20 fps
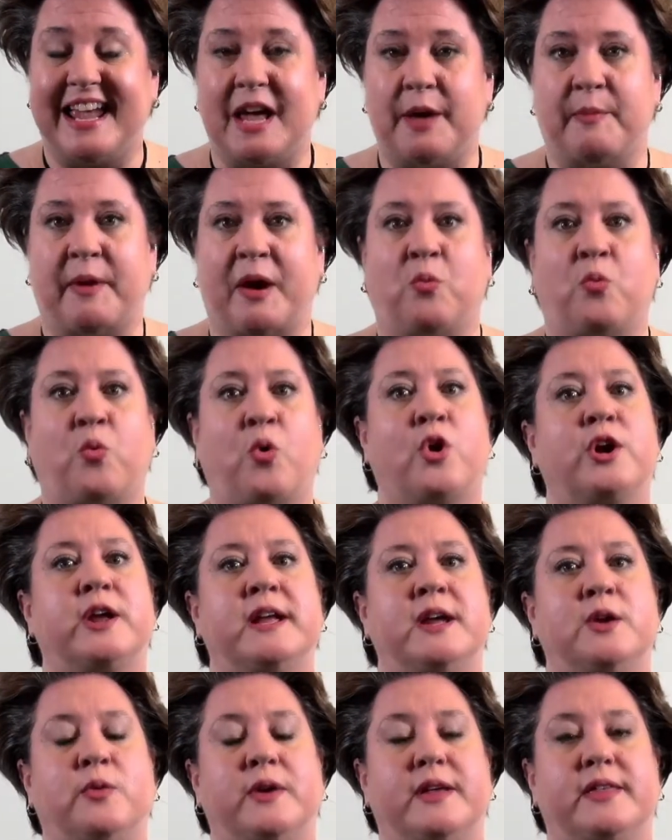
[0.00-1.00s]
Am I
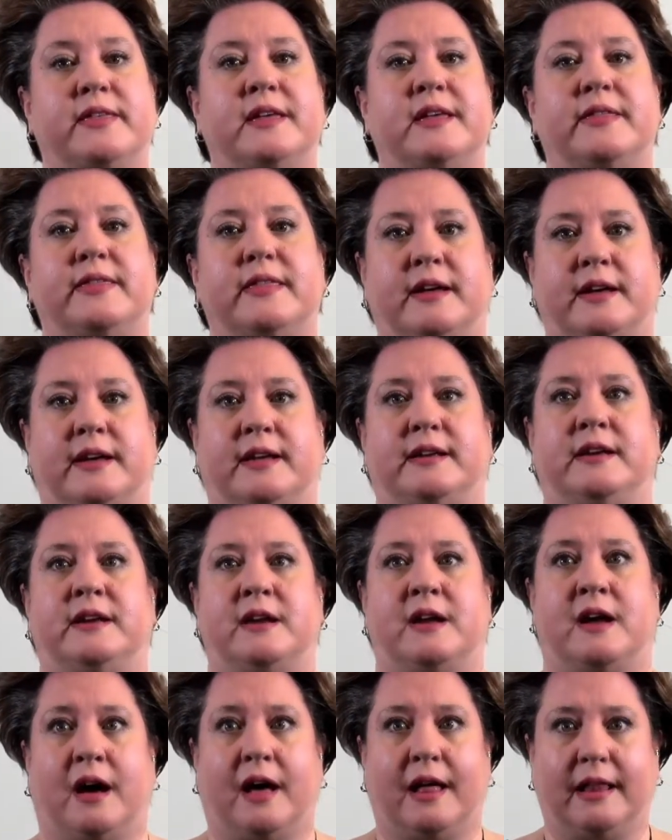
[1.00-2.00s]
working within that
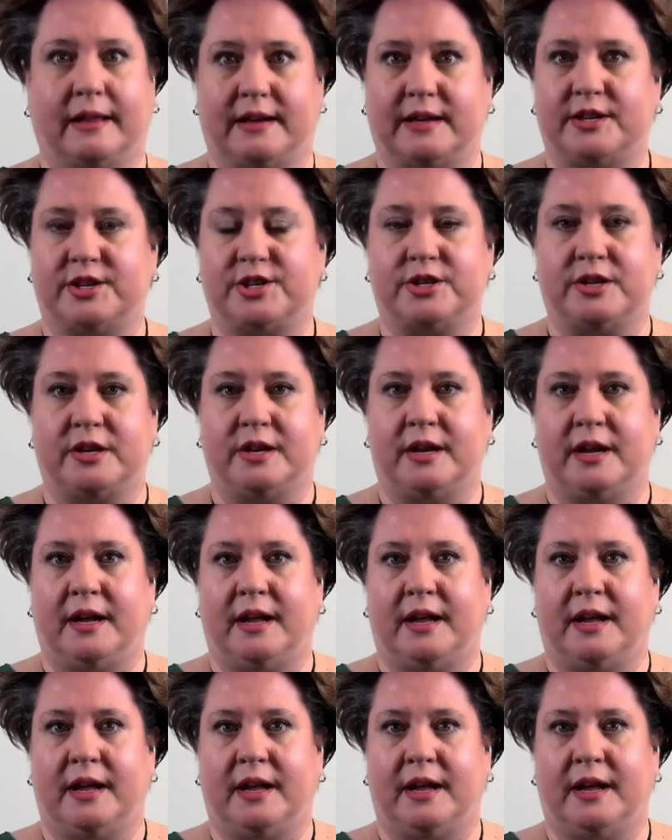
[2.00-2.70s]
knowledge?